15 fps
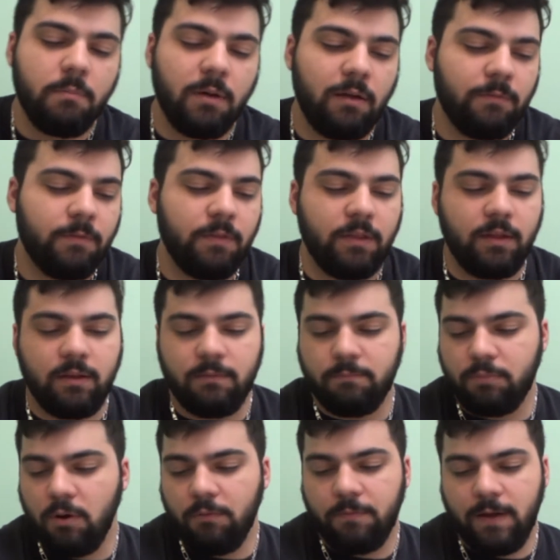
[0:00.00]
But for the
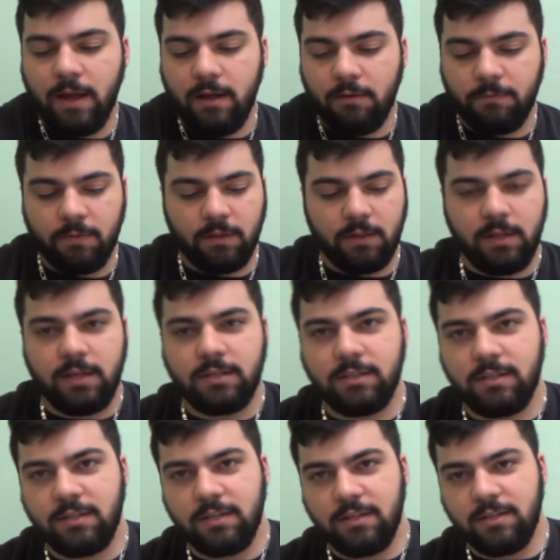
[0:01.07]
profile, for the
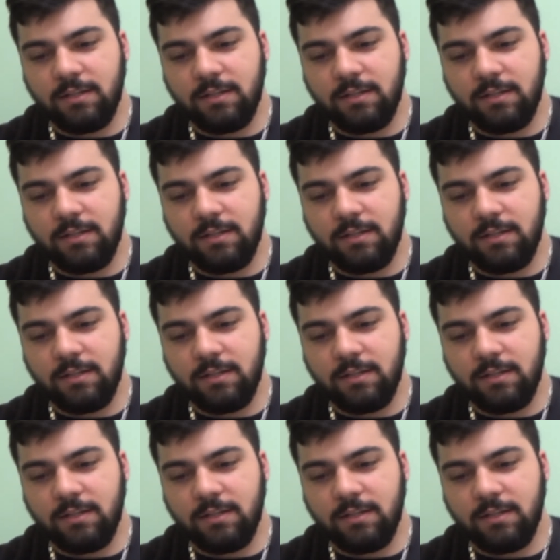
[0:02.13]
list,